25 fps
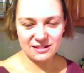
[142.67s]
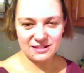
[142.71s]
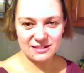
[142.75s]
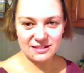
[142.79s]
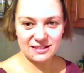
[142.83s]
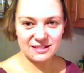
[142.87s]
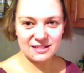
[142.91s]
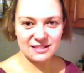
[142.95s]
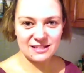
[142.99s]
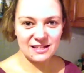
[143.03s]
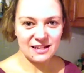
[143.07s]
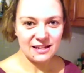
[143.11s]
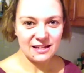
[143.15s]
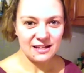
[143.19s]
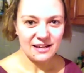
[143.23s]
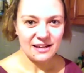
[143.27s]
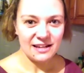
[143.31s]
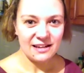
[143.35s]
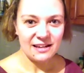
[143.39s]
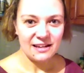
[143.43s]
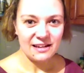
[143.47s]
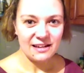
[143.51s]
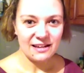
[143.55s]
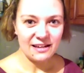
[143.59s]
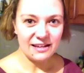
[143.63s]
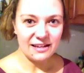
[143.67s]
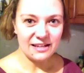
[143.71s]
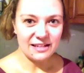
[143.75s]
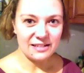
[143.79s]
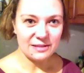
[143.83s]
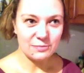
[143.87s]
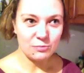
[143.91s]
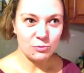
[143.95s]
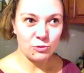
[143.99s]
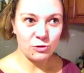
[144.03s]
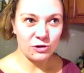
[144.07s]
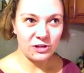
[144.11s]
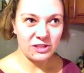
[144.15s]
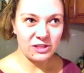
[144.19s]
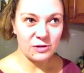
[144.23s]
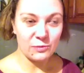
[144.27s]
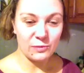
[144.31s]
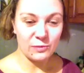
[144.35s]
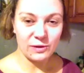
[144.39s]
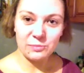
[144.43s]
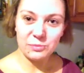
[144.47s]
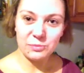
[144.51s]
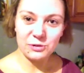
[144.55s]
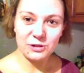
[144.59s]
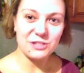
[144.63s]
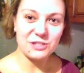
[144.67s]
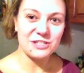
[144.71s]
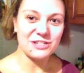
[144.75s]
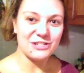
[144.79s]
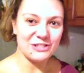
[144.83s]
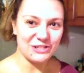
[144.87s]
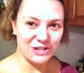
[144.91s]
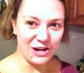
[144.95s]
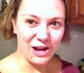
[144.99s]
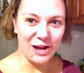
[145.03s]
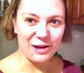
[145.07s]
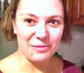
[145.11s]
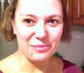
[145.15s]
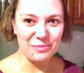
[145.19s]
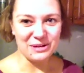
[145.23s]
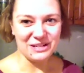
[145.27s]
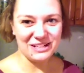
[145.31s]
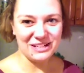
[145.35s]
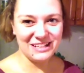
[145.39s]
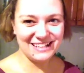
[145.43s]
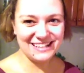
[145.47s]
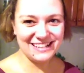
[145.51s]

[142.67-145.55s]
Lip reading: is more than a one-person job.